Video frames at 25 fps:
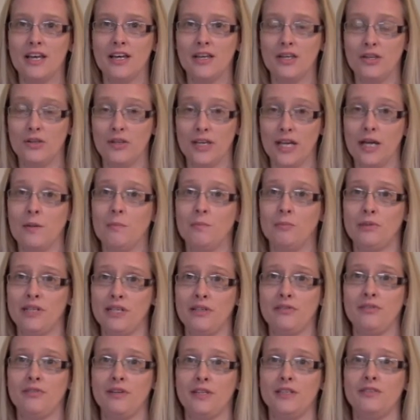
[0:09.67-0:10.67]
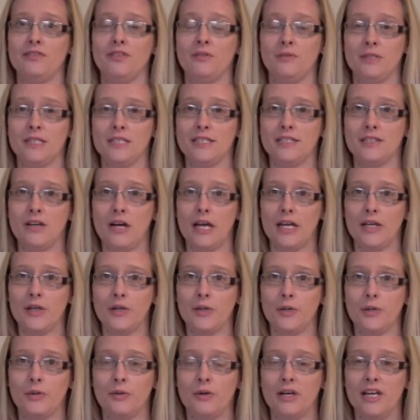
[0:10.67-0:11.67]
you can break free from this
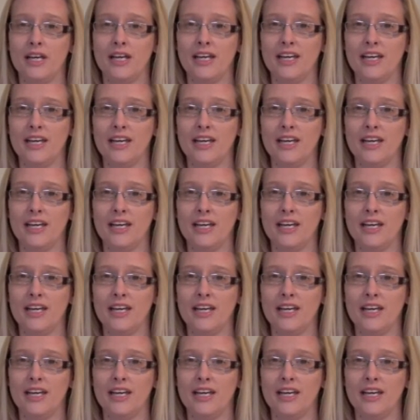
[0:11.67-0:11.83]
cycle.